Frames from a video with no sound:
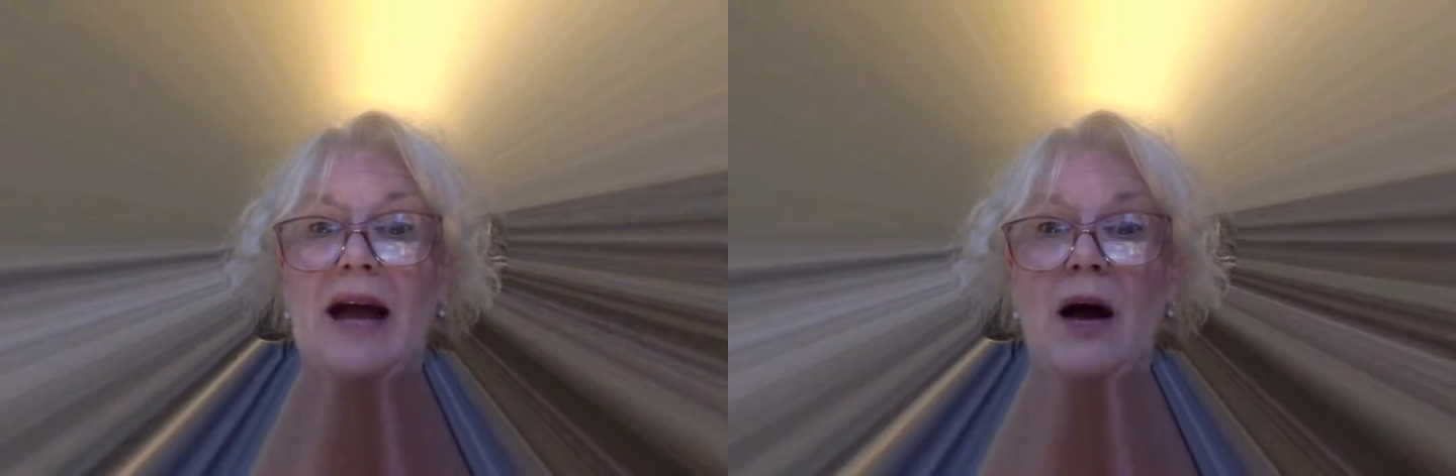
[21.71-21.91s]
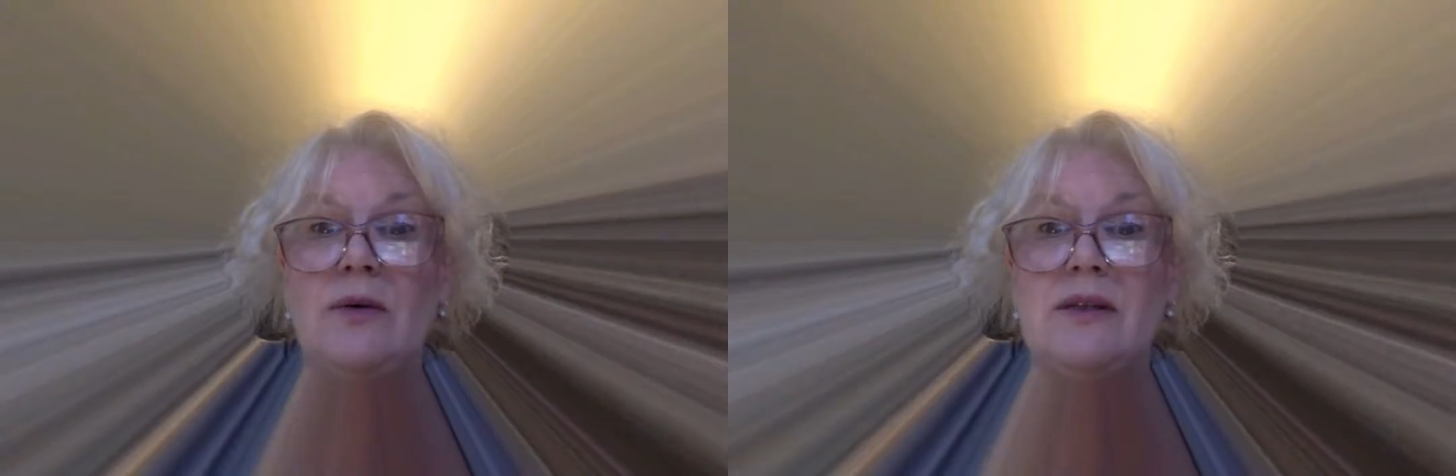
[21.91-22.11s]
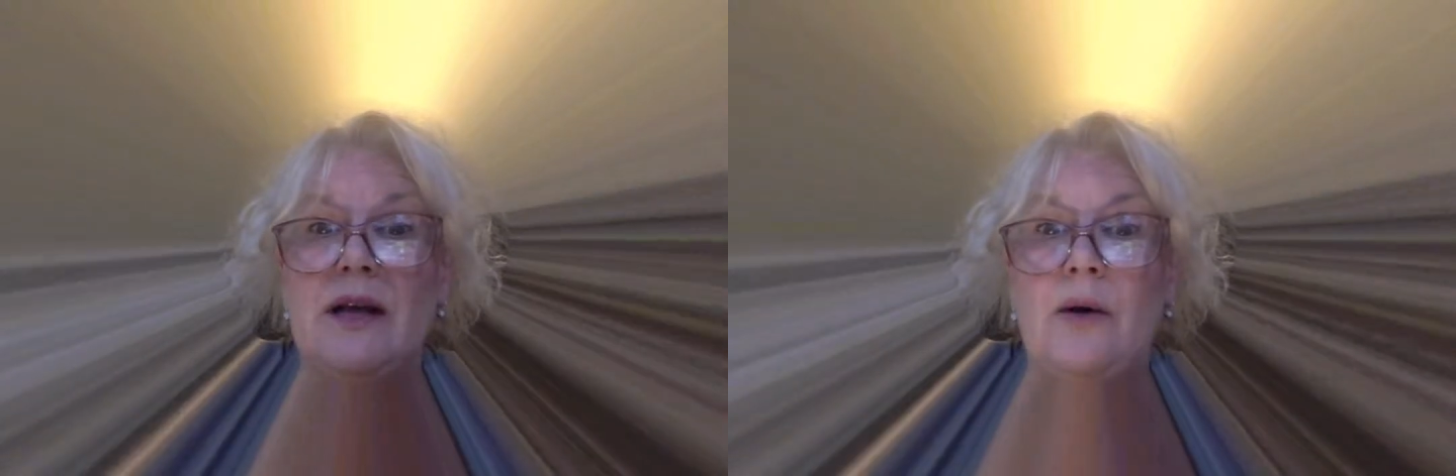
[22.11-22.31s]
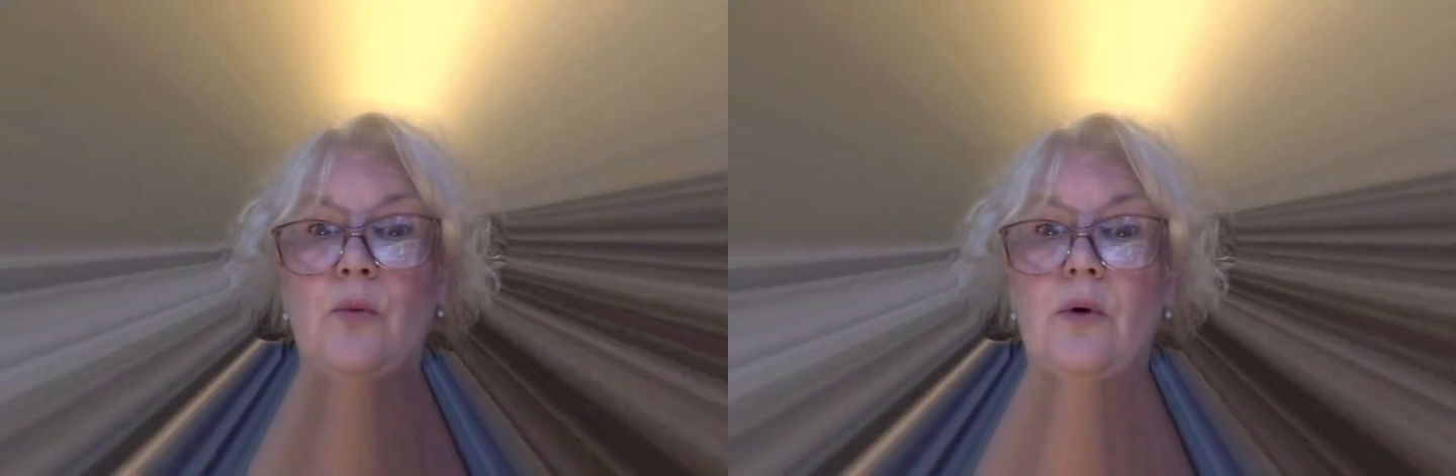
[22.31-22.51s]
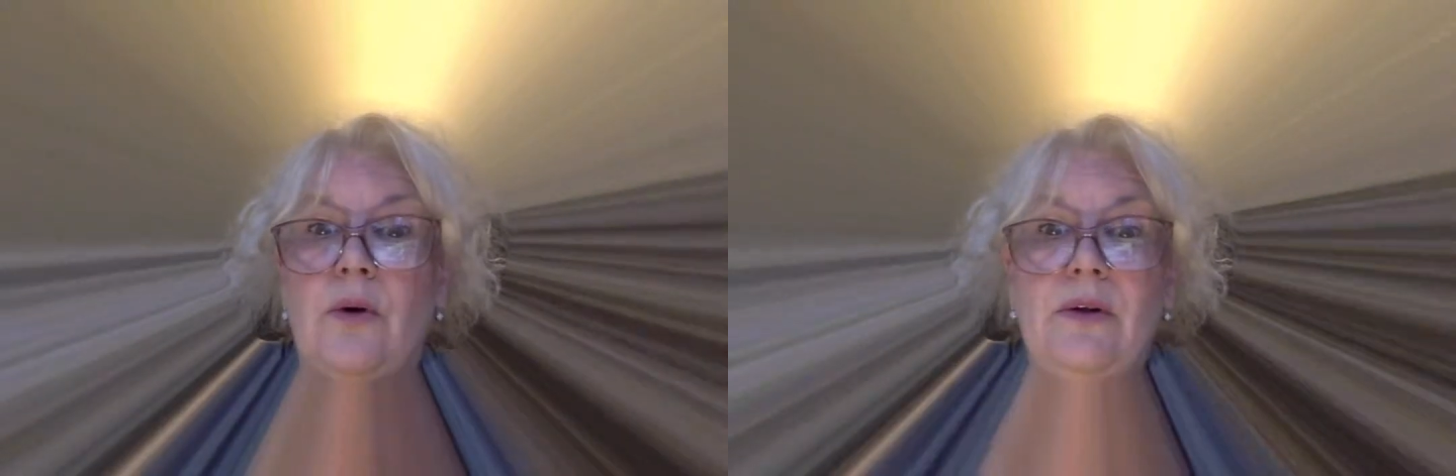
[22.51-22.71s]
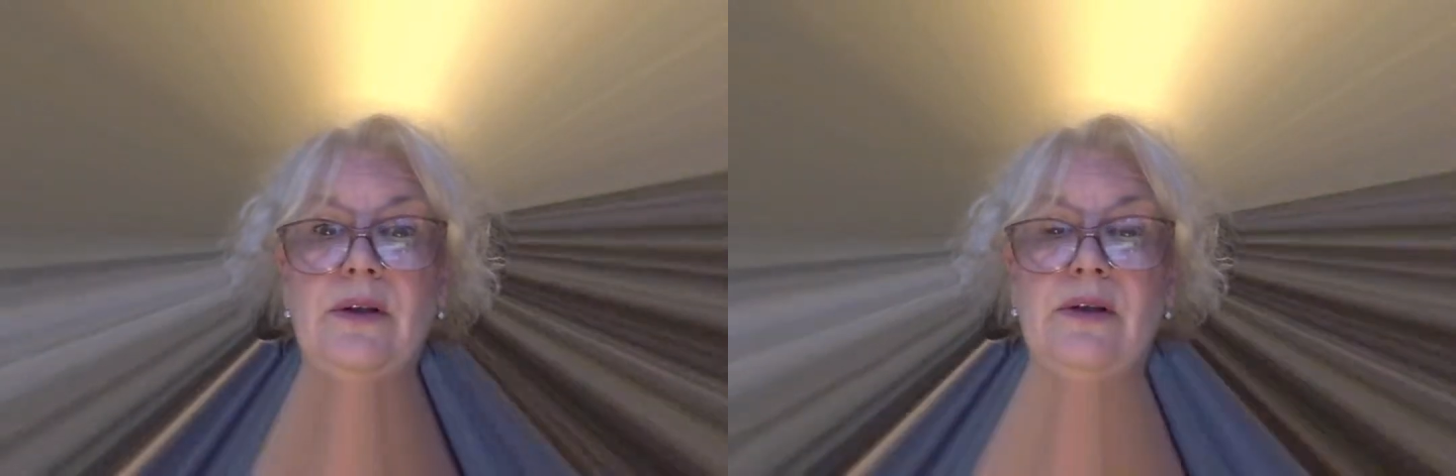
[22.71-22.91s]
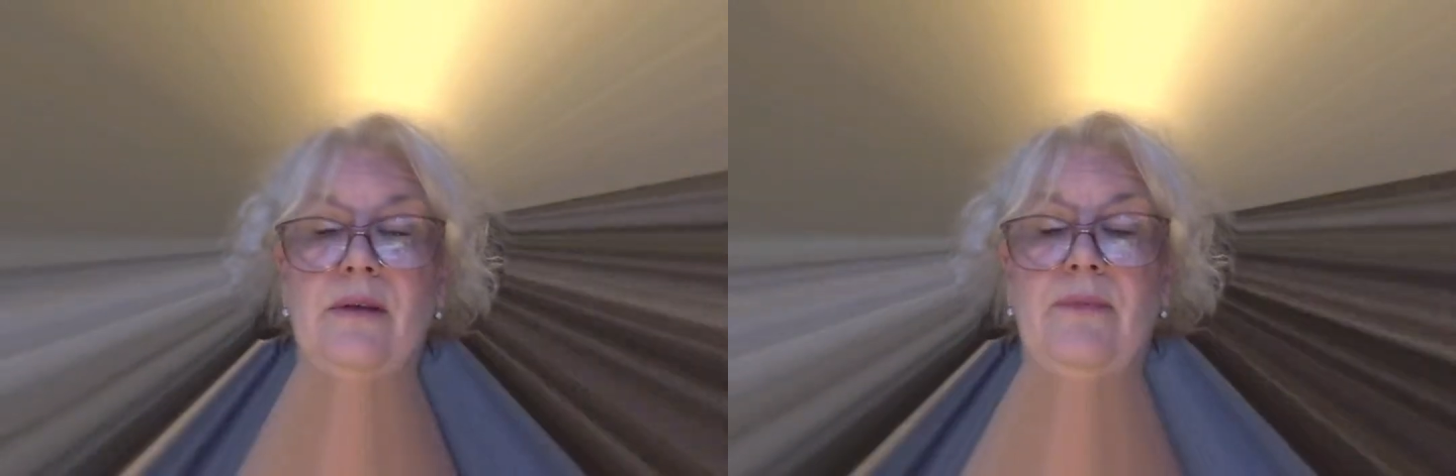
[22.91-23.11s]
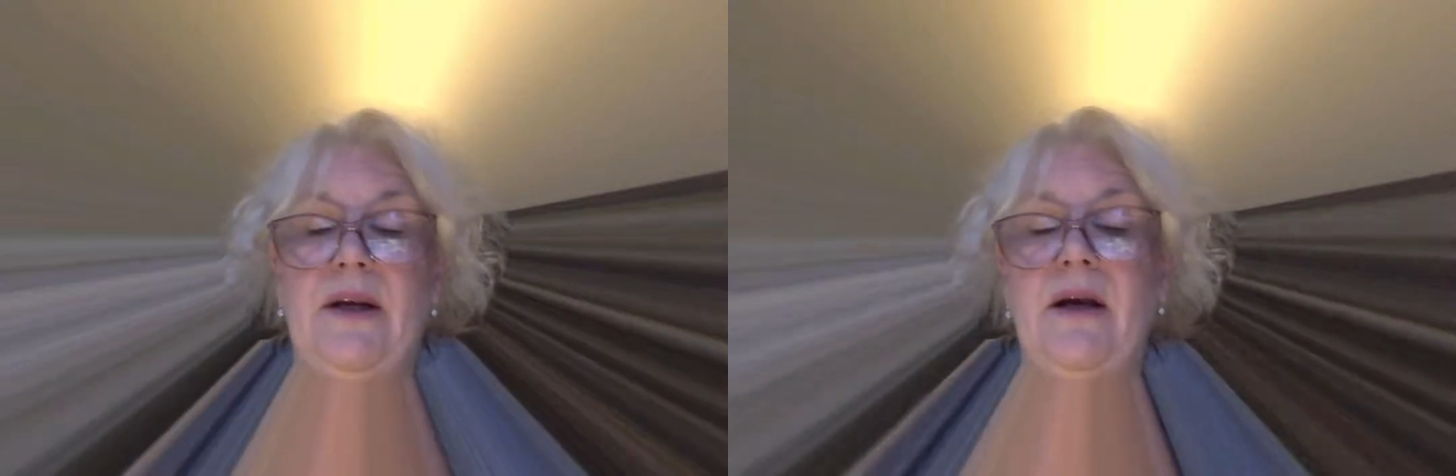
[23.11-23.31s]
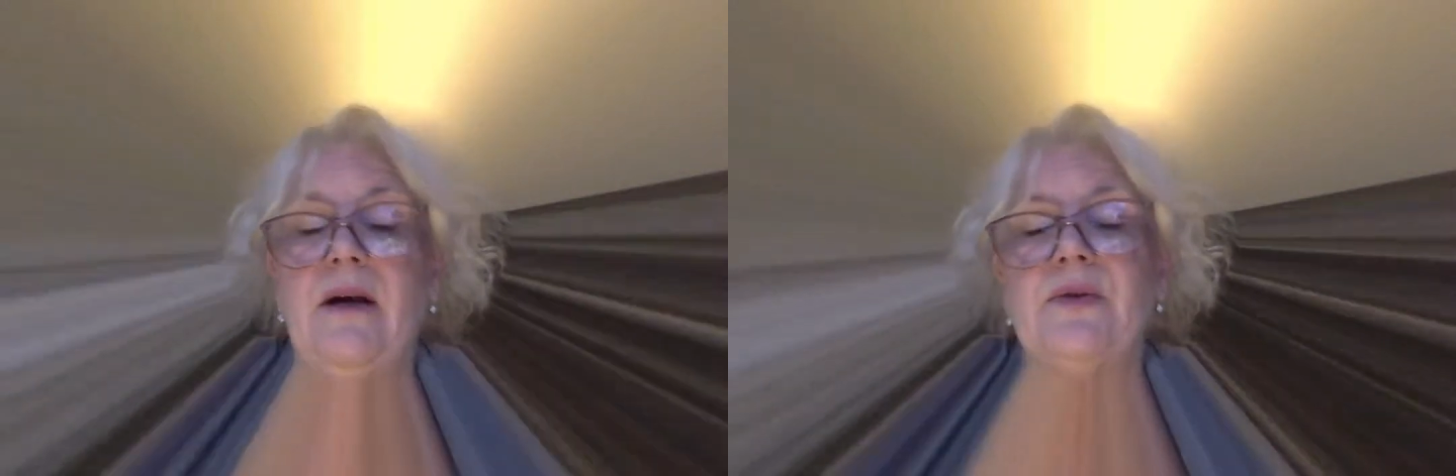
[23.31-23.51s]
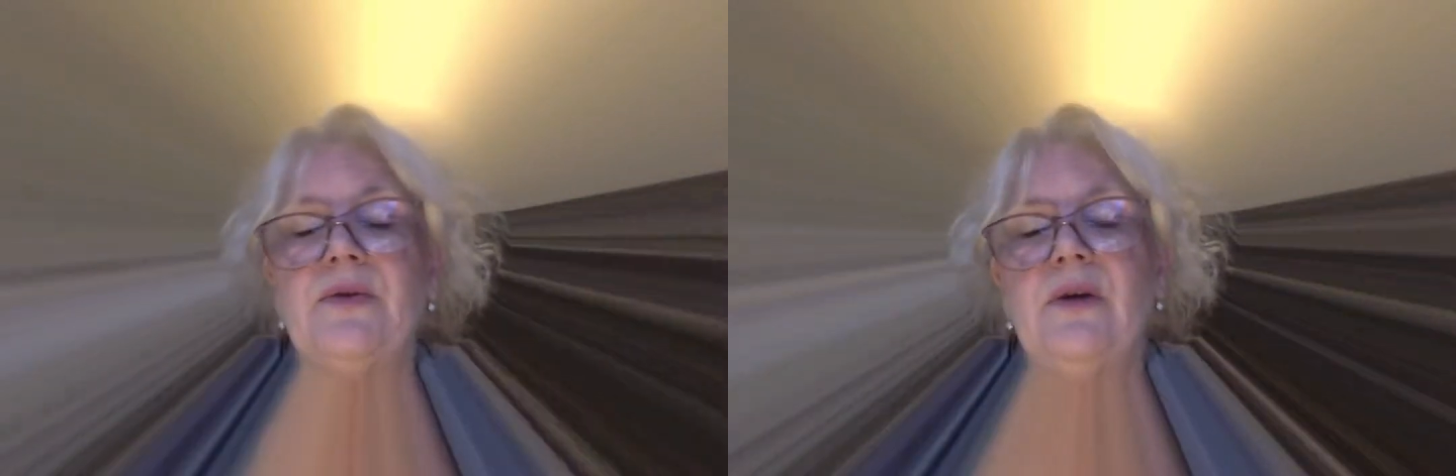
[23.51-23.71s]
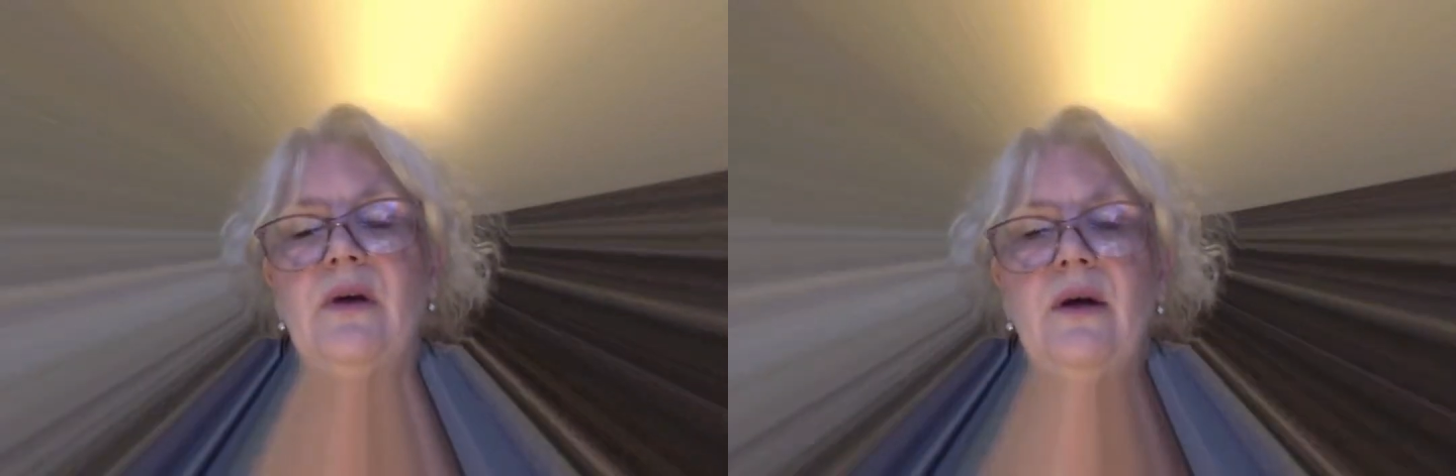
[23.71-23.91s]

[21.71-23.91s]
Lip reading: outside world is something else.